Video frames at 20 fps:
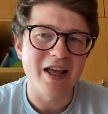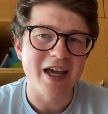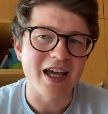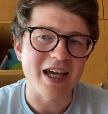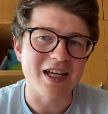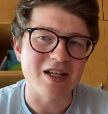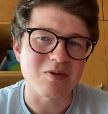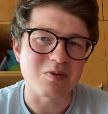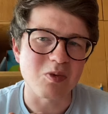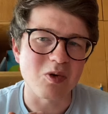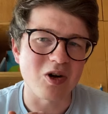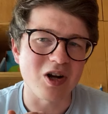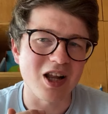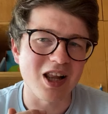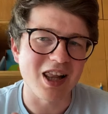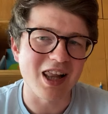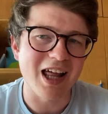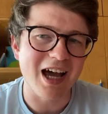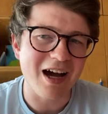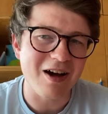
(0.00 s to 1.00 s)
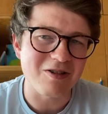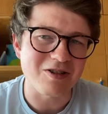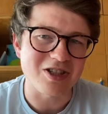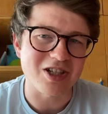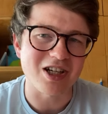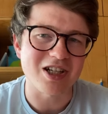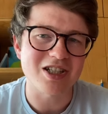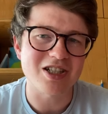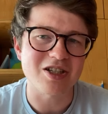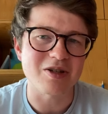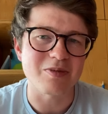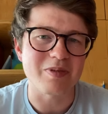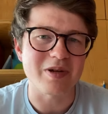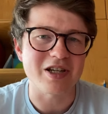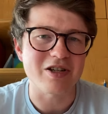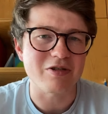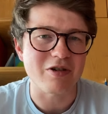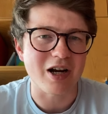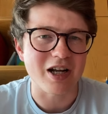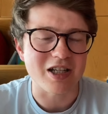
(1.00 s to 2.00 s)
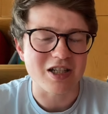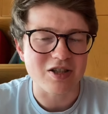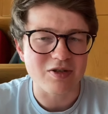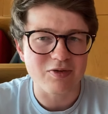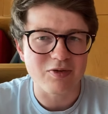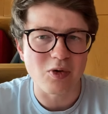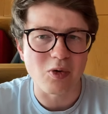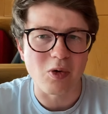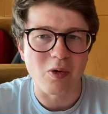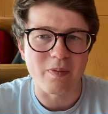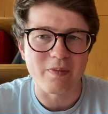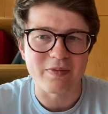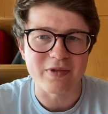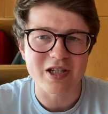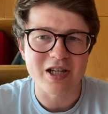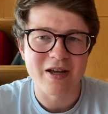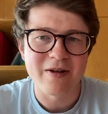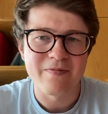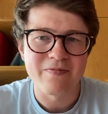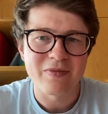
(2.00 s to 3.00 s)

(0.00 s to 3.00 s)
is what allows us to be transformed